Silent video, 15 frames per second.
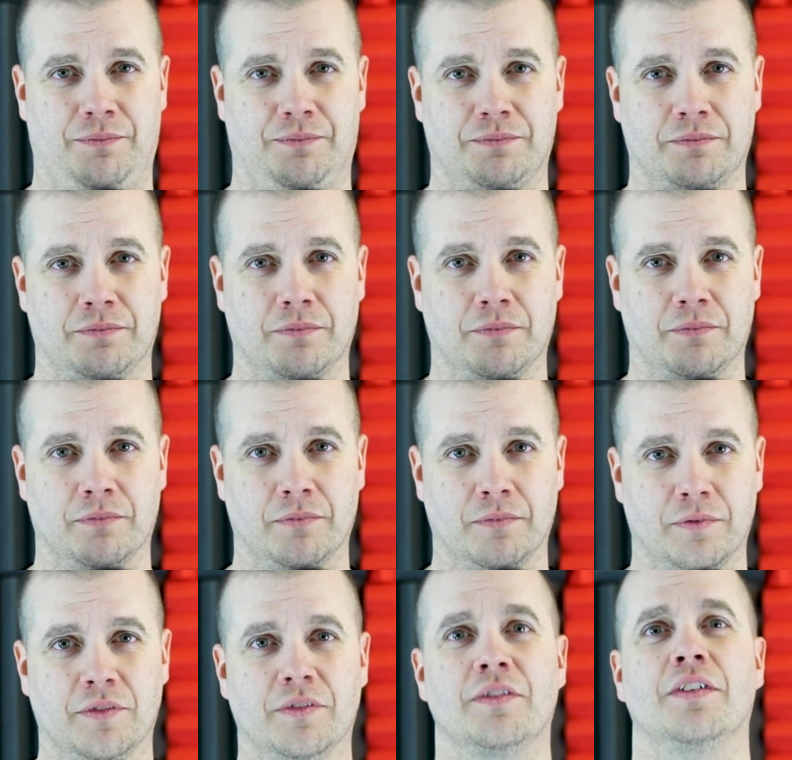That's
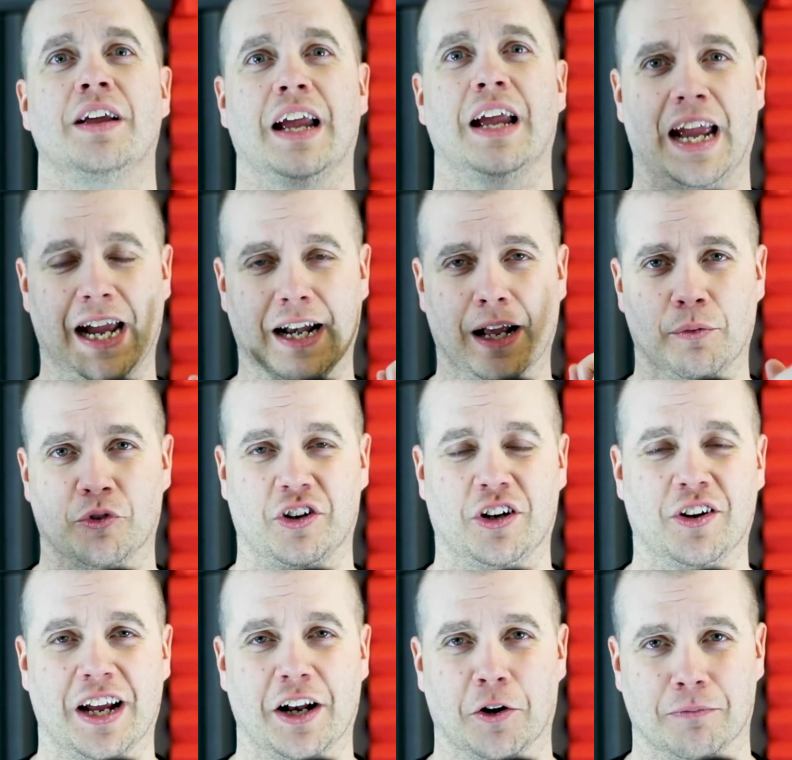all, folks. And I will see you
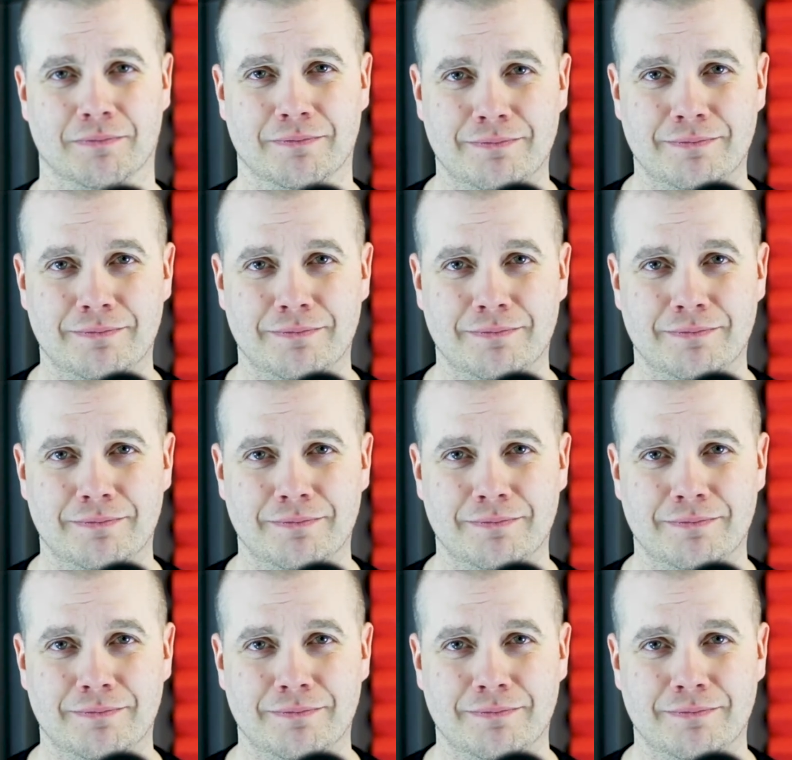later.